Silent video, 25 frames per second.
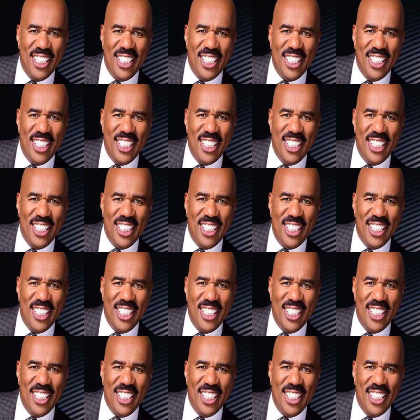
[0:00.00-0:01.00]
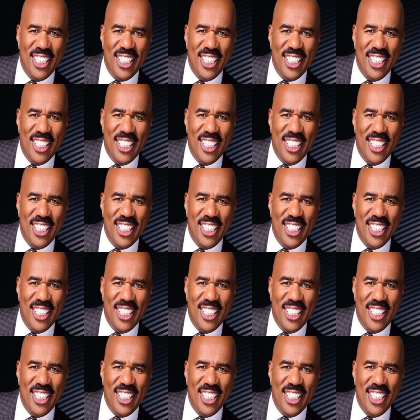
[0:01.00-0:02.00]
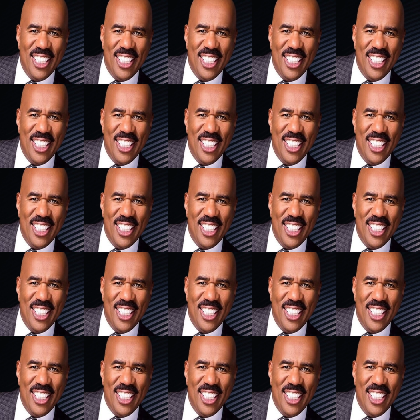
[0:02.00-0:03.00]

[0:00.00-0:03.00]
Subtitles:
This is a still picture; no speech is visible.